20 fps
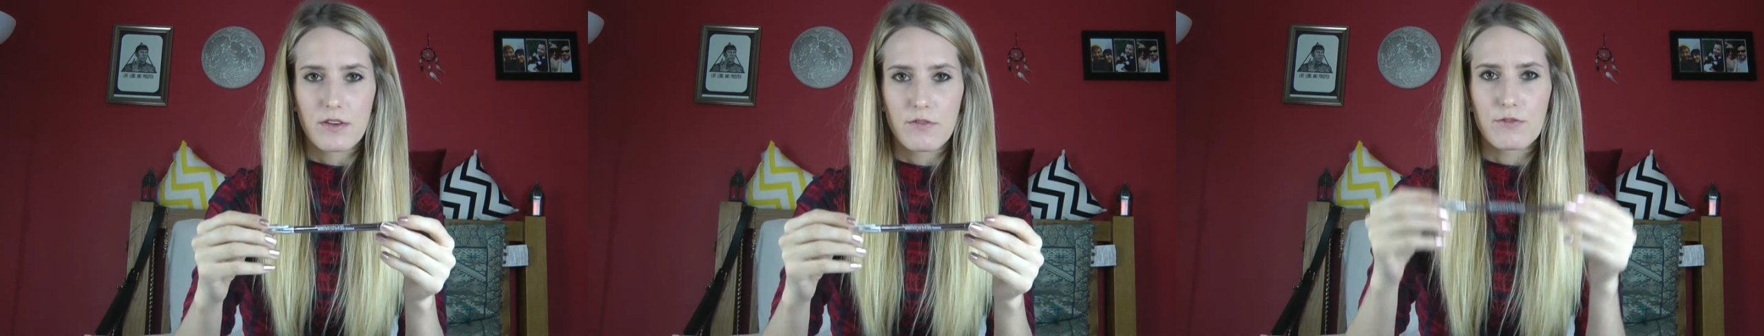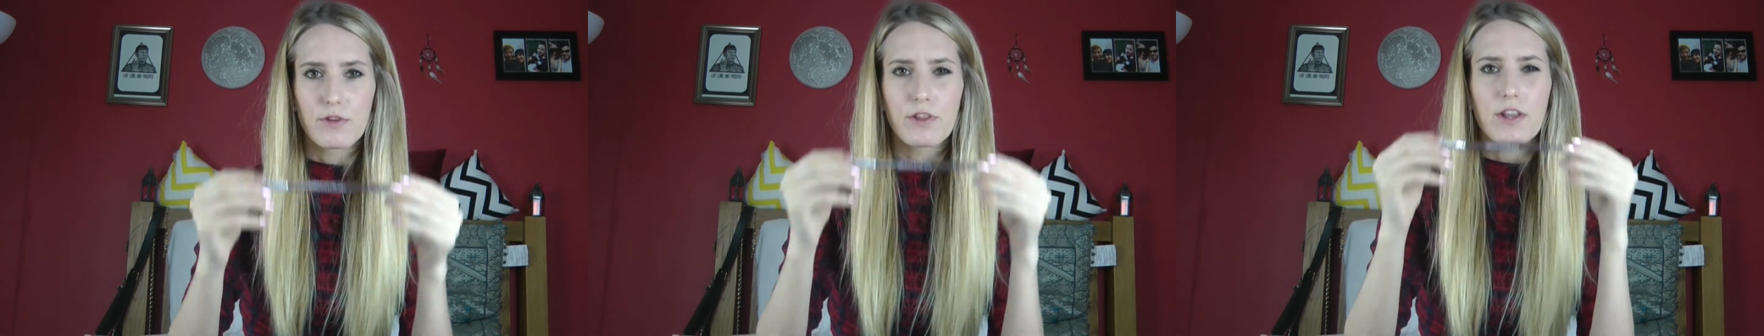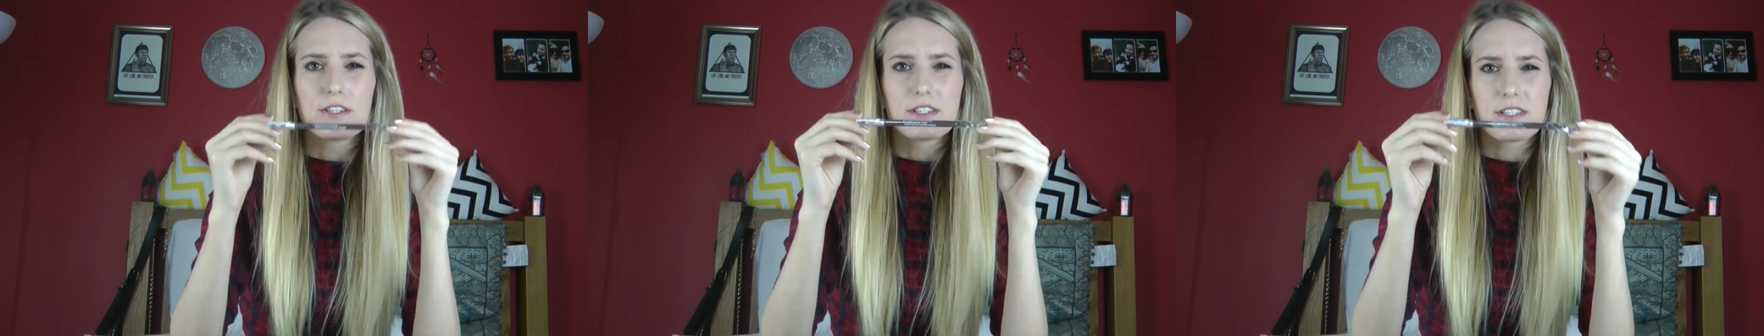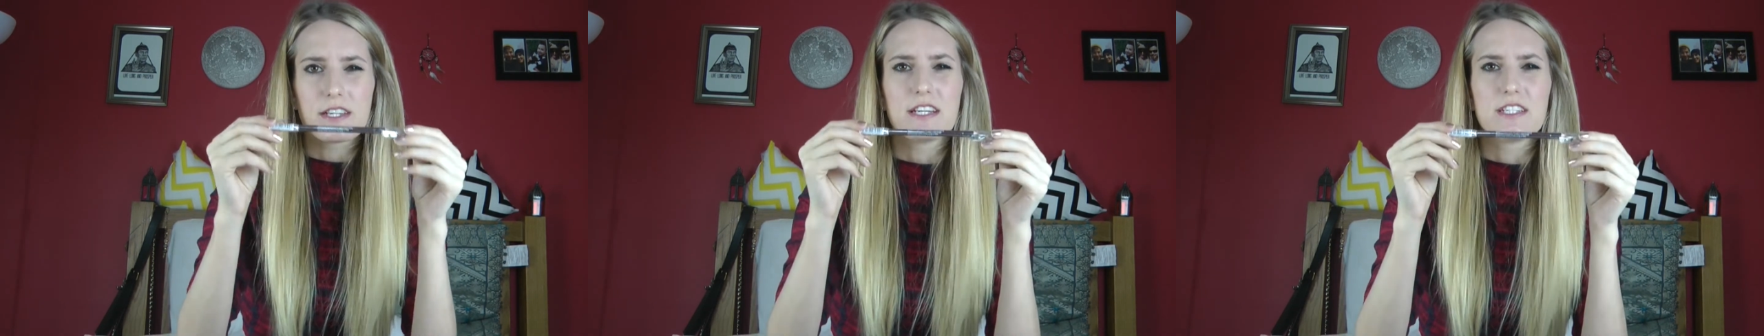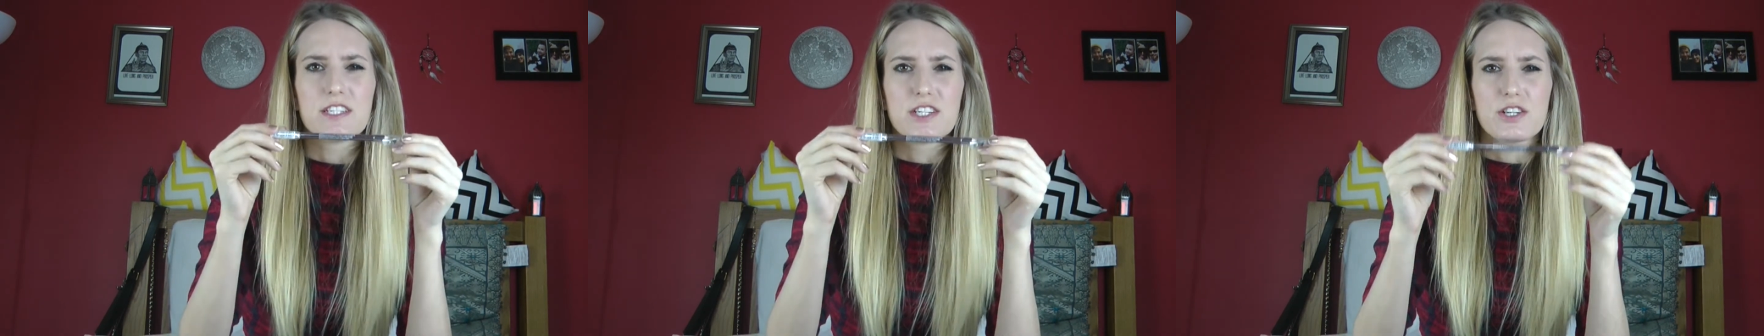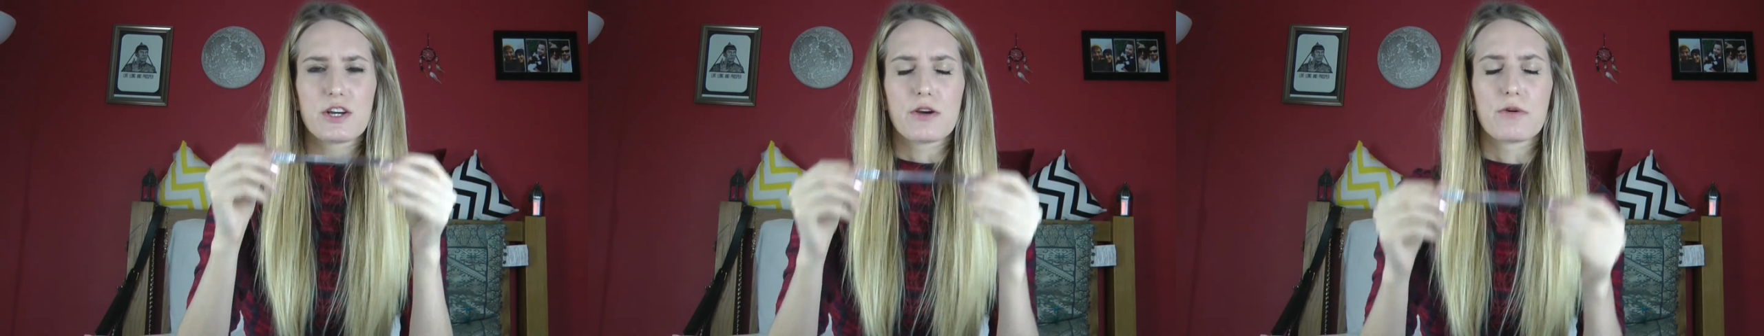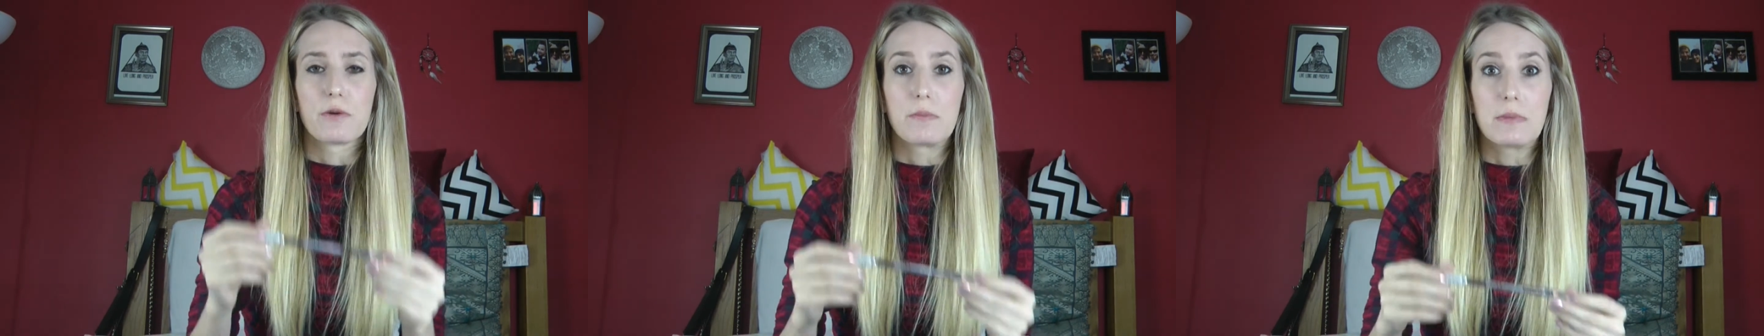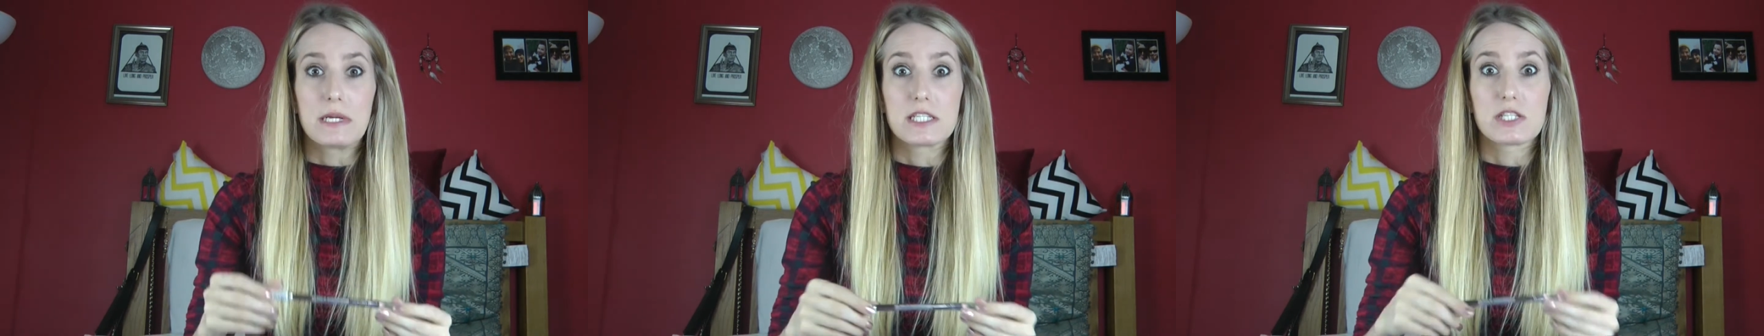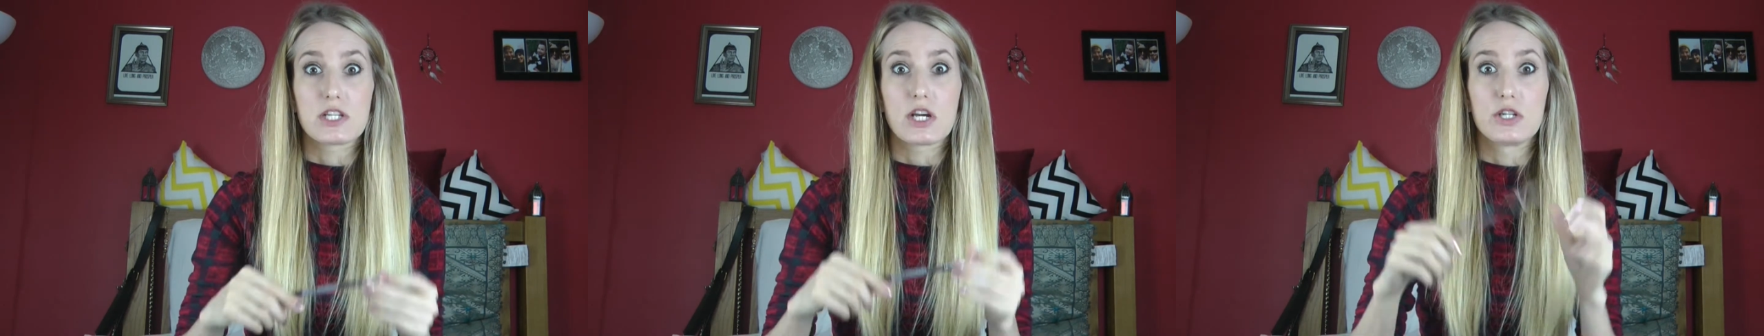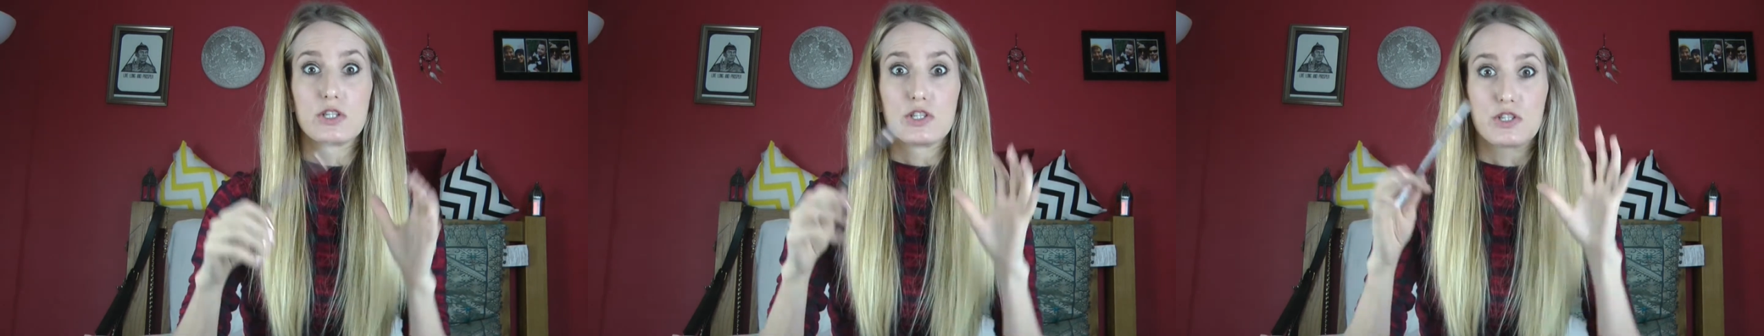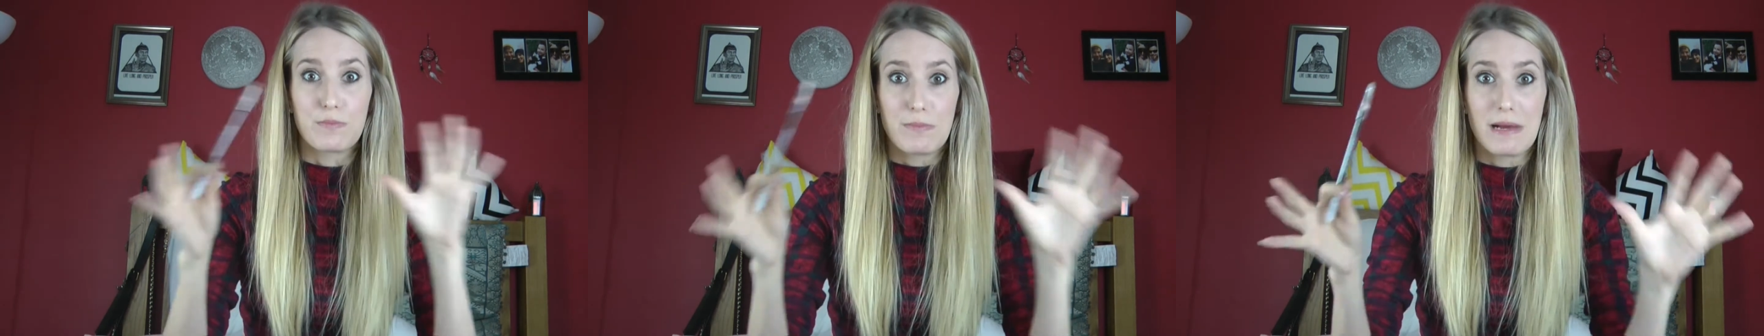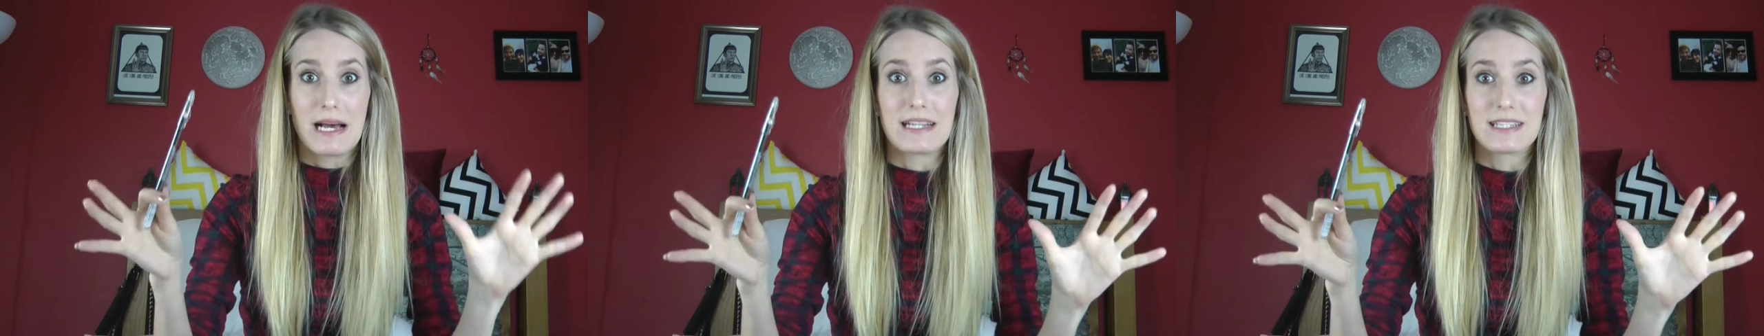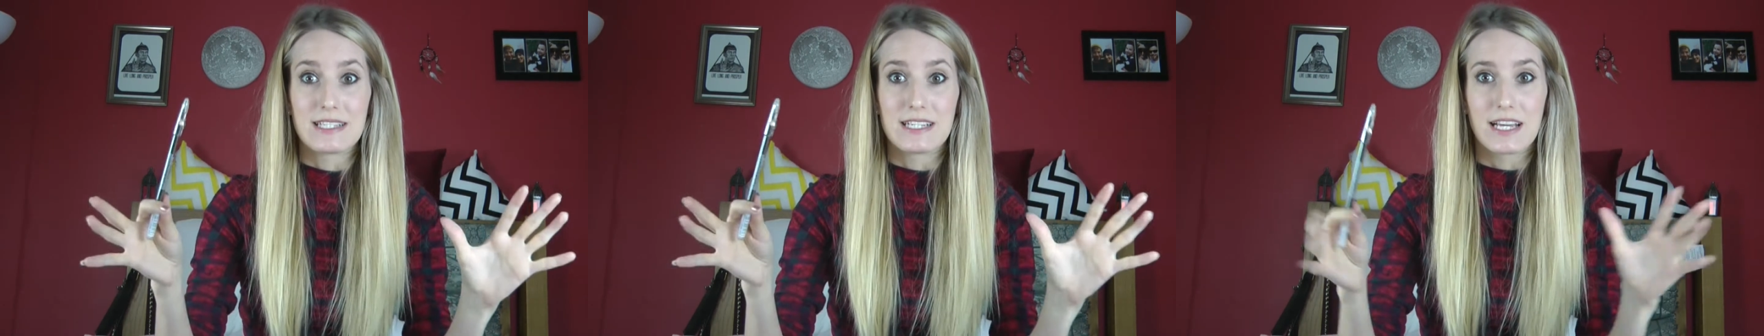For those days you don't want to be so
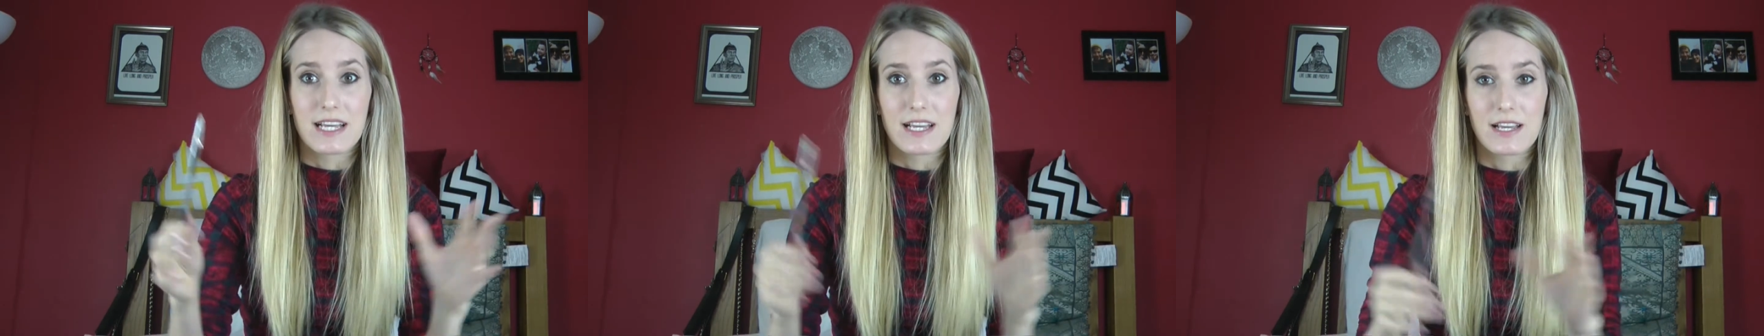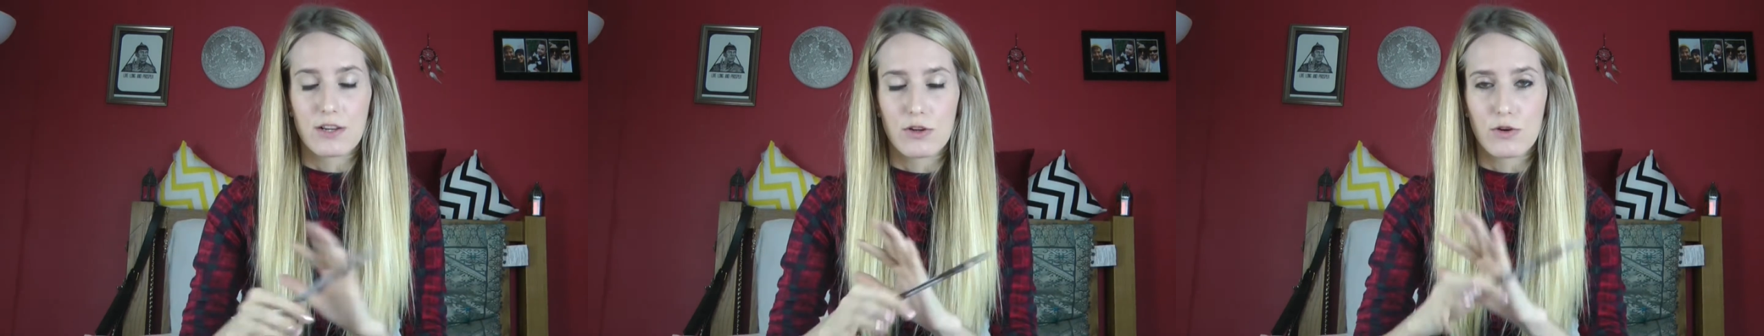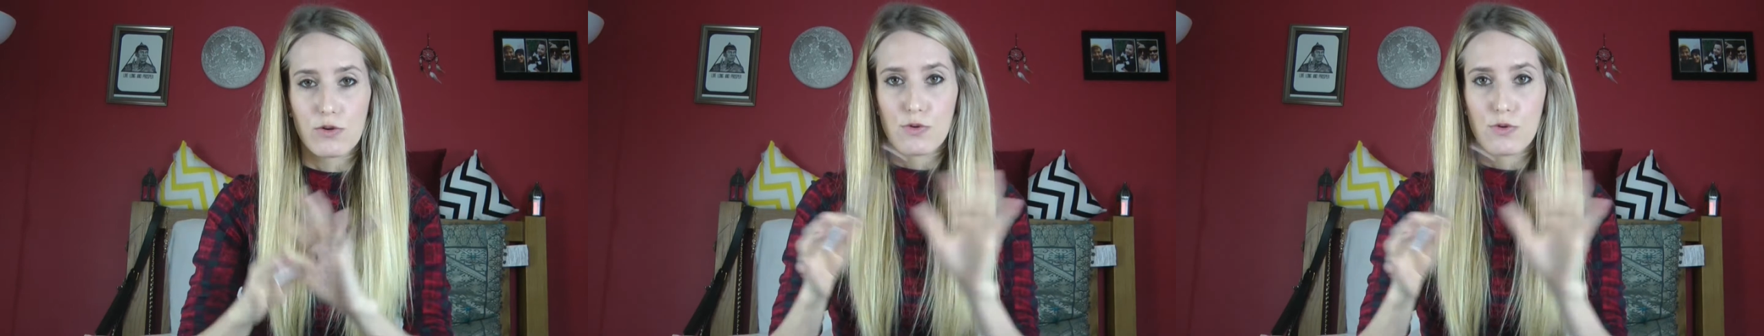dramatic and